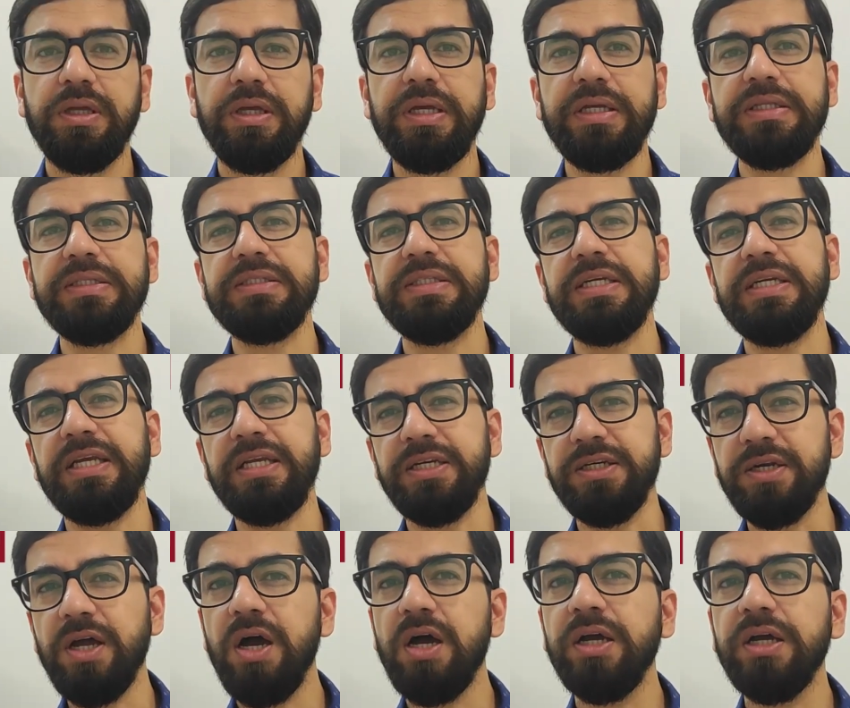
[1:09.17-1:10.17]
In setting
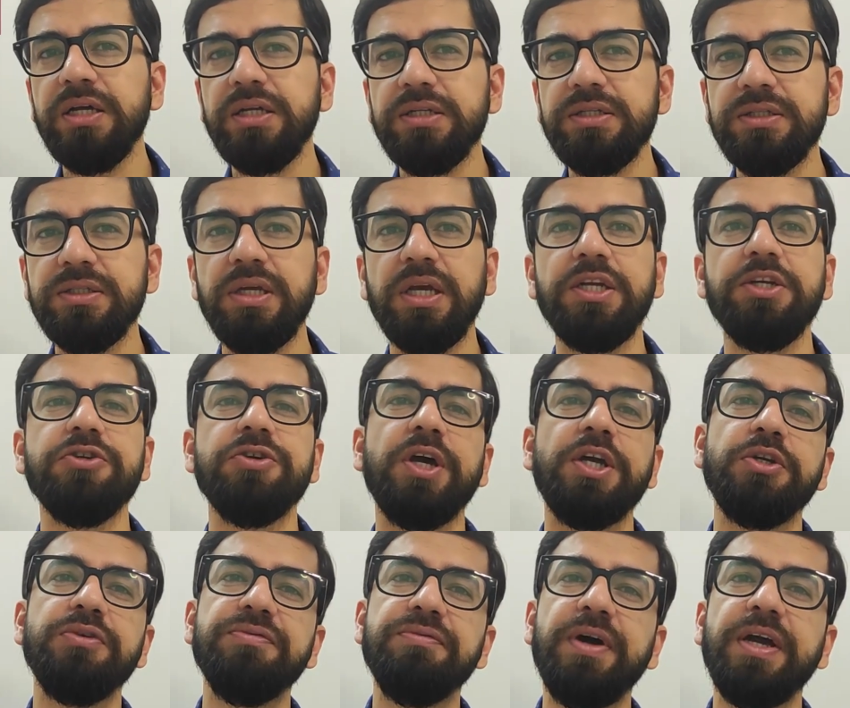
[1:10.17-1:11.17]
targets and
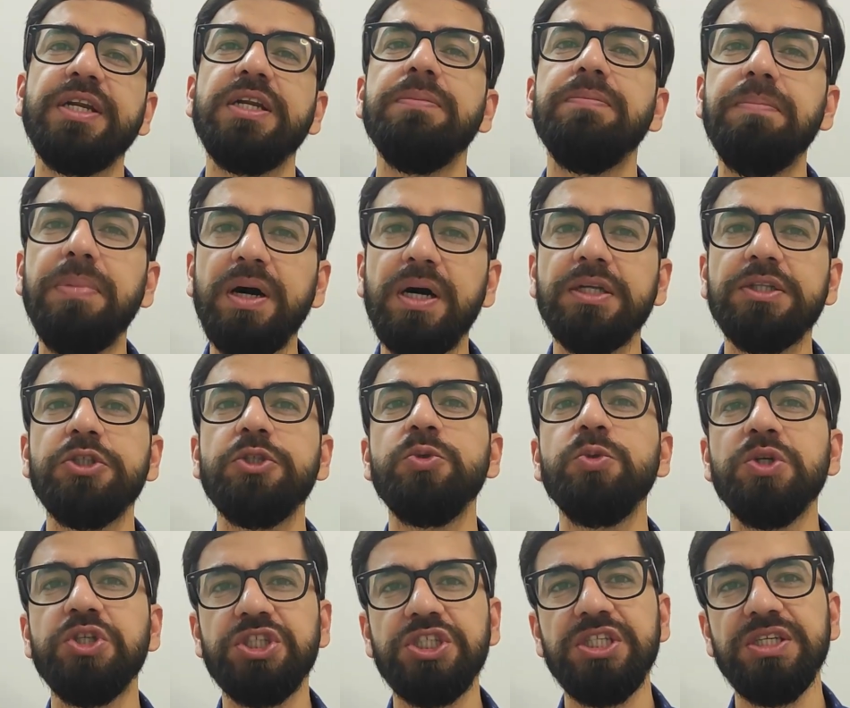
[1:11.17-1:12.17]
trying to find a path to
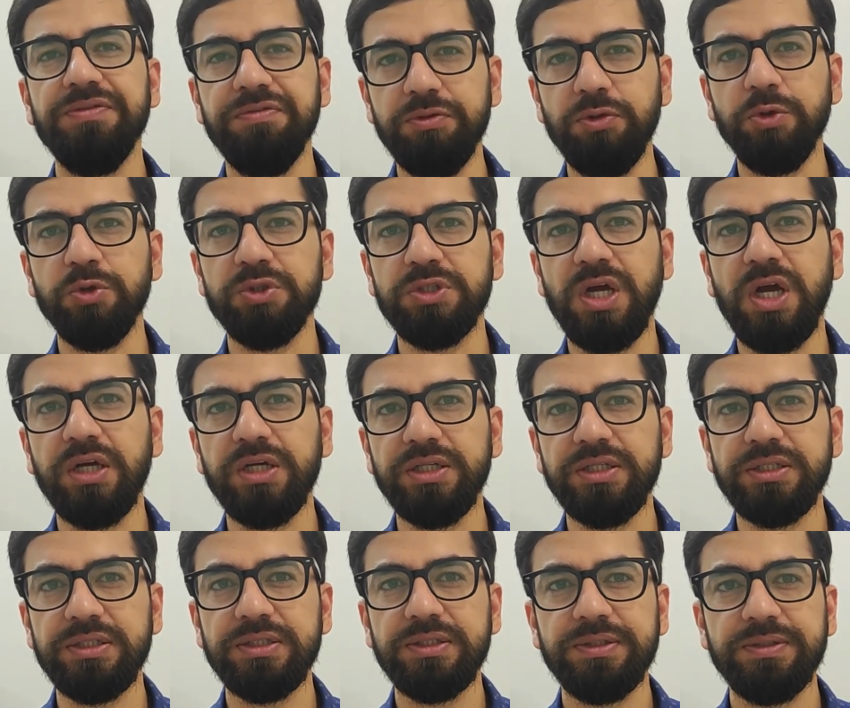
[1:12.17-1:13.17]
achieve those
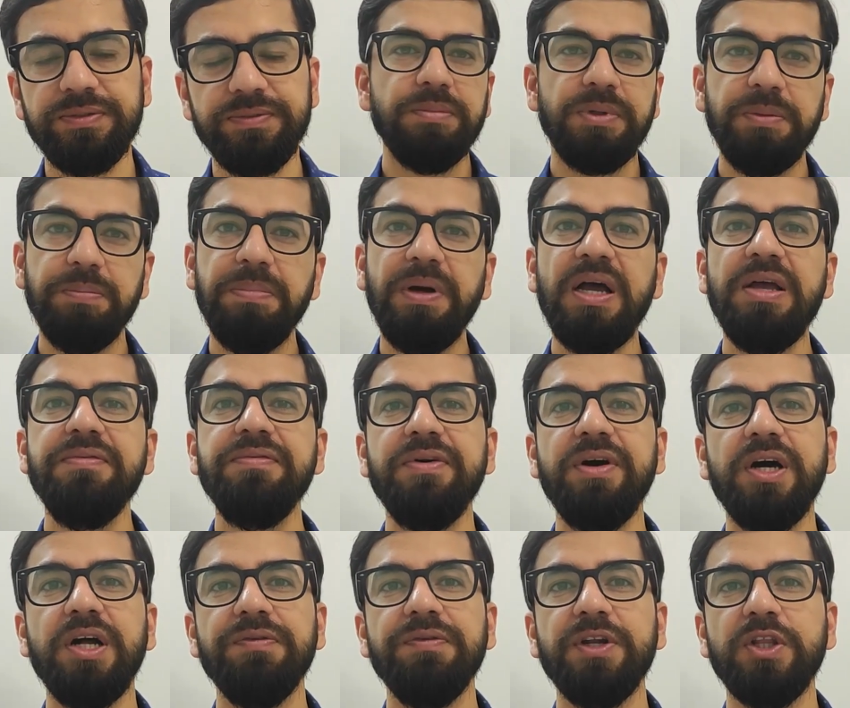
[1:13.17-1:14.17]
targets. But by
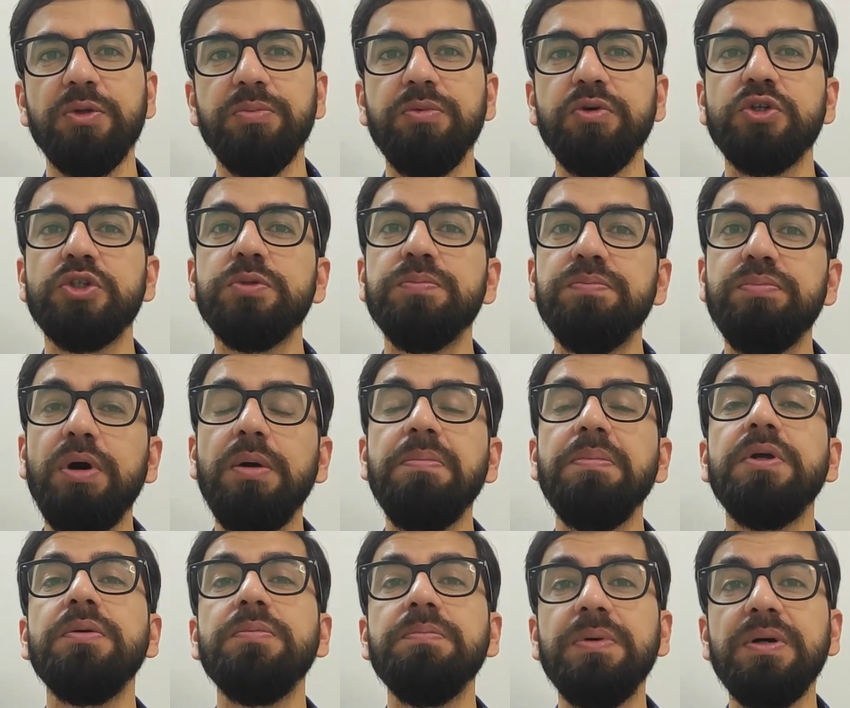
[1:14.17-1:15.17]
far, one of the most
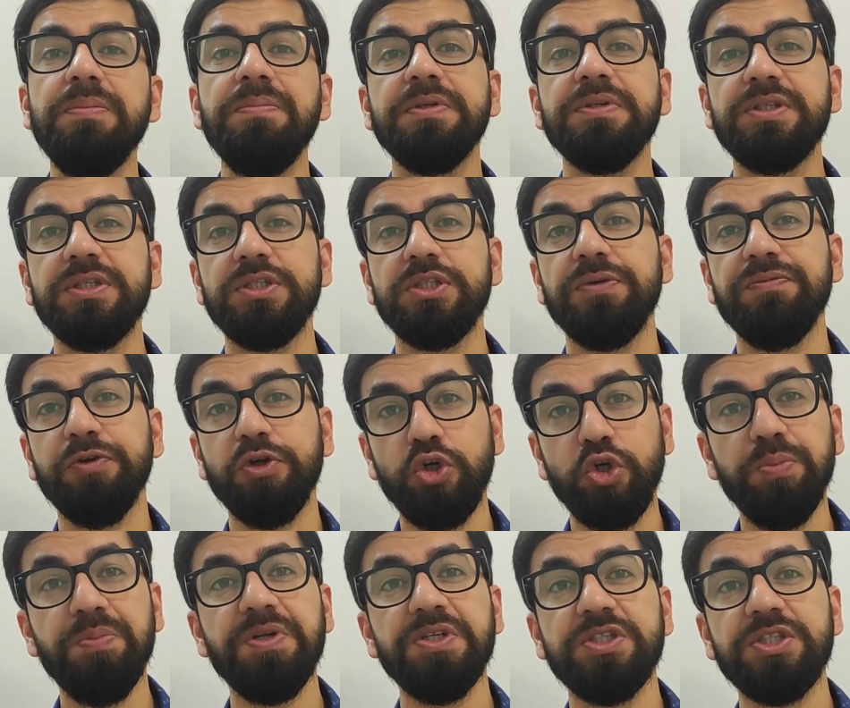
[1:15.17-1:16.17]
popular purposes of a
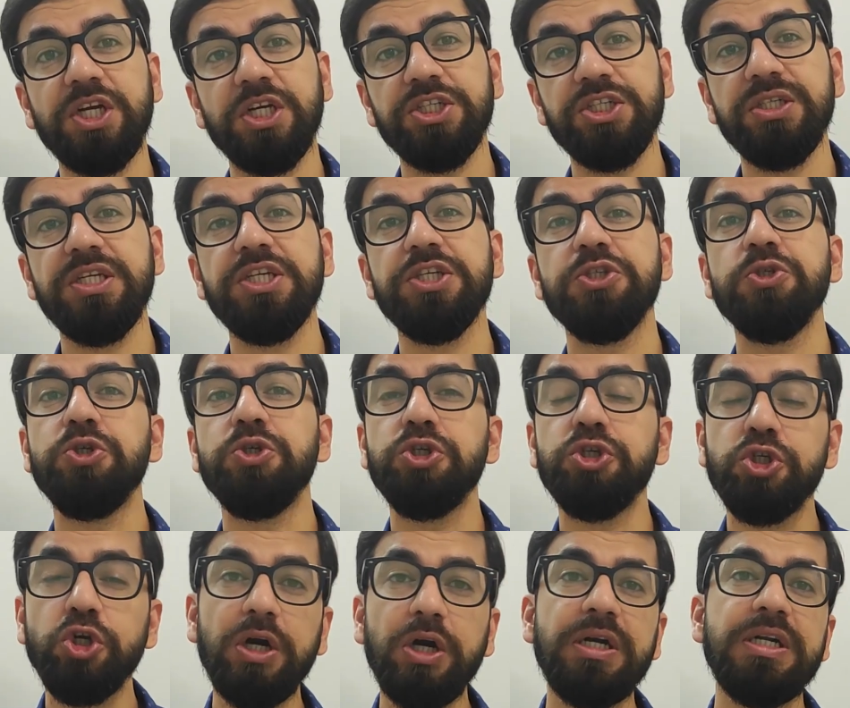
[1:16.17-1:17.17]
group discussion is to
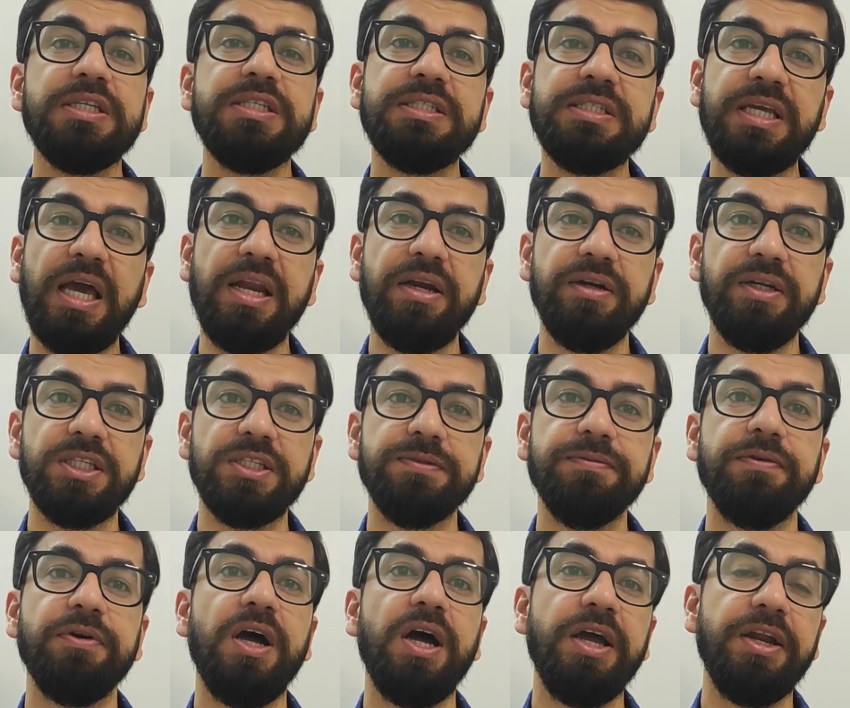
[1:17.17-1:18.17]
shortlist candidates
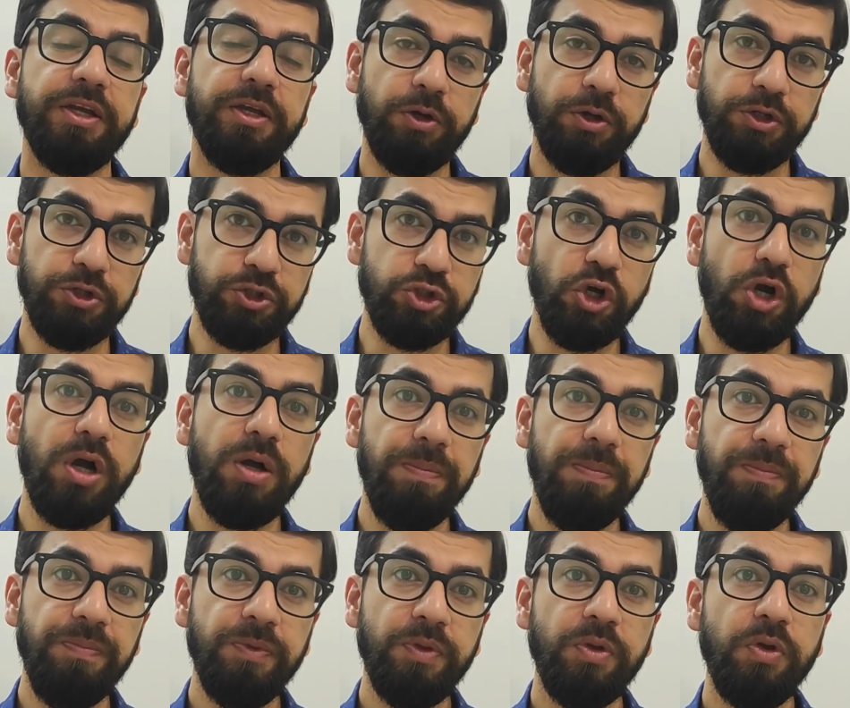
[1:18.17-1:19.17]
for hiring on a
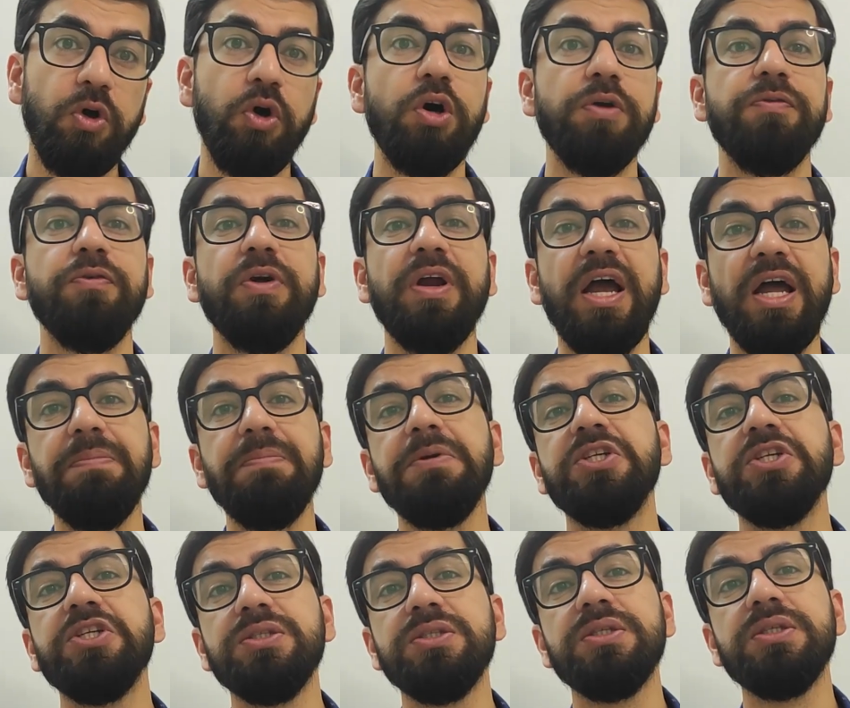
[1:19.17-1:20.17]
job or for
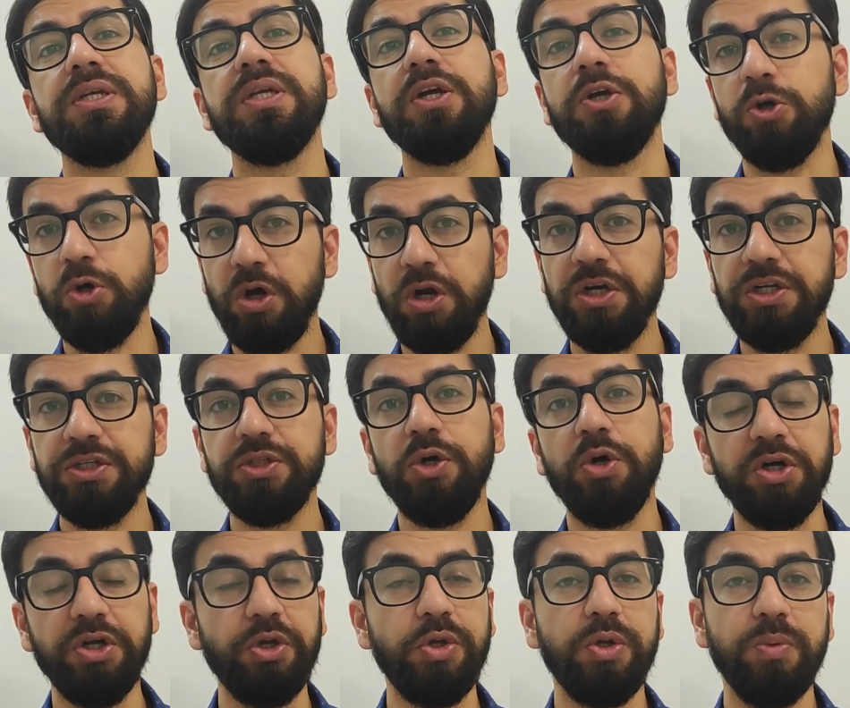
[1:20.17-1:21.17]
admissions in a college
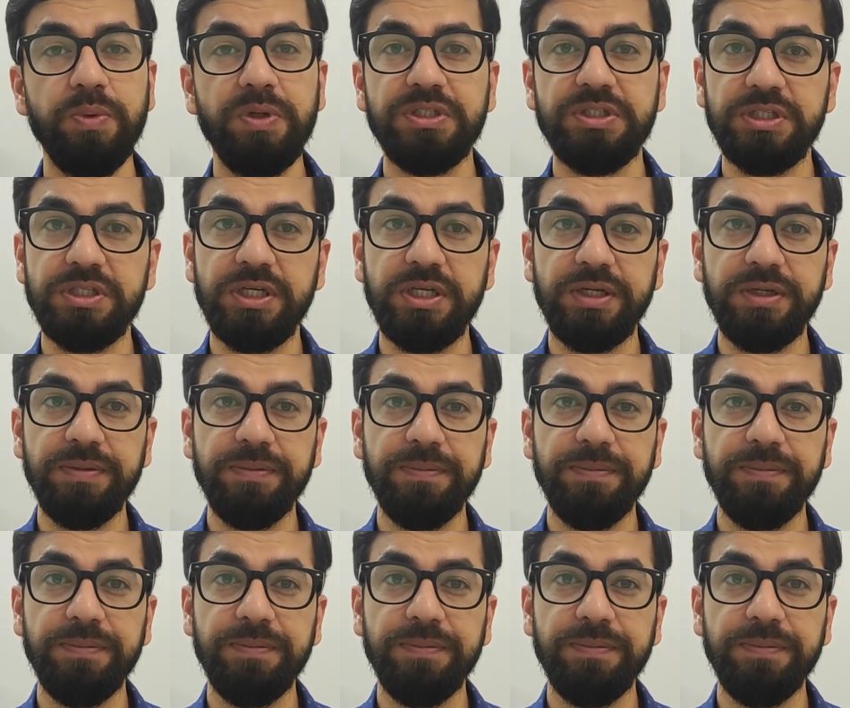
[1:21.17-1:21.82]
or a university.